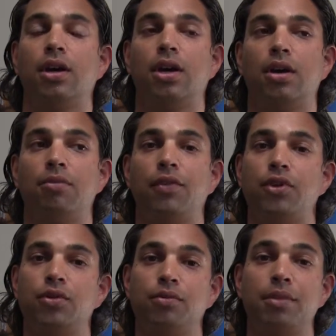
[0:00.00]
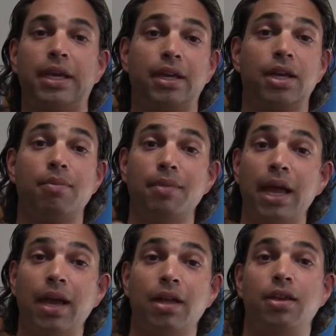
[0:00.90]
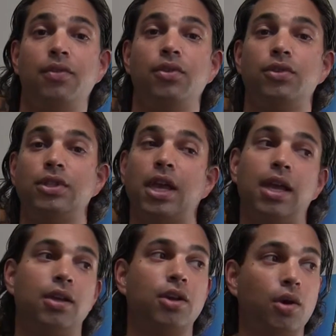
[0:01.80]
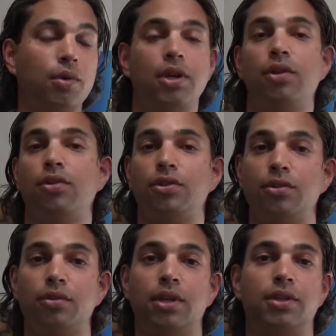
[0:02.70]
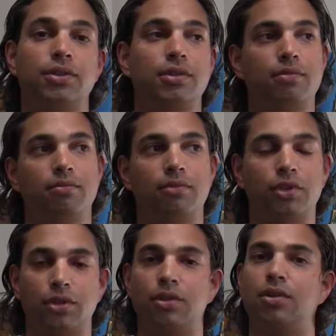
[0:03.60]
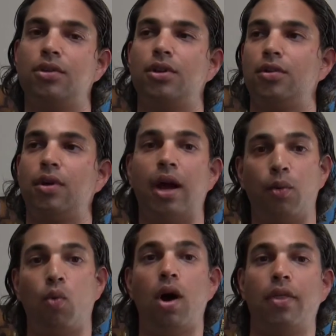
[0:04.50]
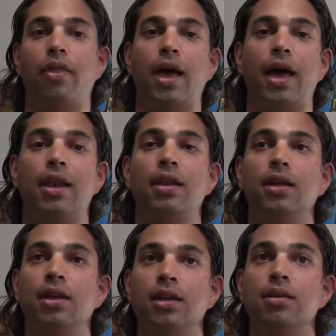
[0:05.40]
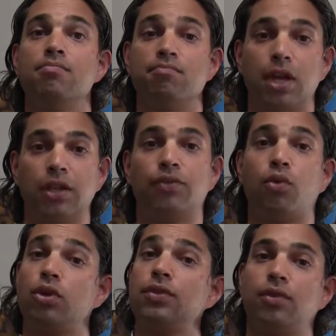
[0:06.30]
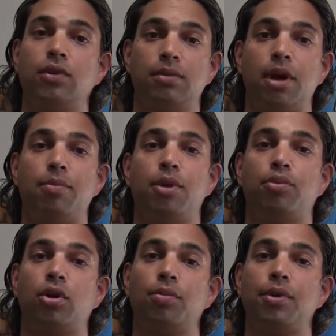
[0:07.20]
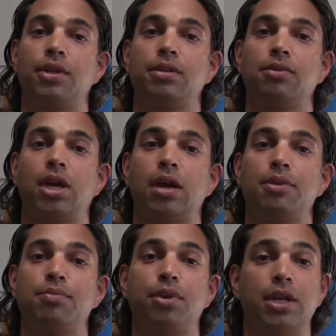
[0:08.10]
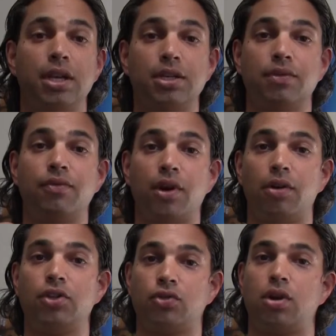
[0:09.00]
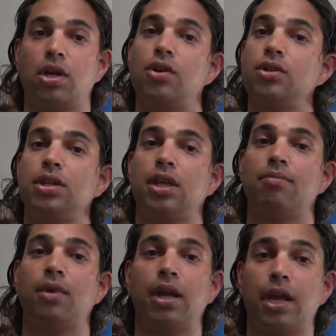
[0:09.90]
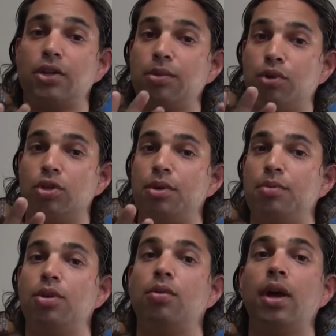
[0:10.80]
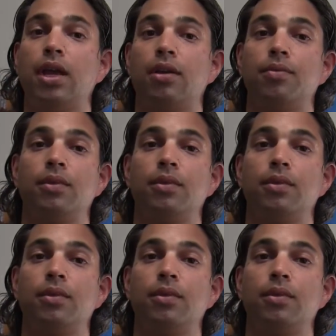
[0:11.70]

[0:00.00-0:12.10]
If you make a command, if you say, go here, do this, I want that, it's forceful, it might be appropriate sometimes, but it is a very strong energy that might actually push people away.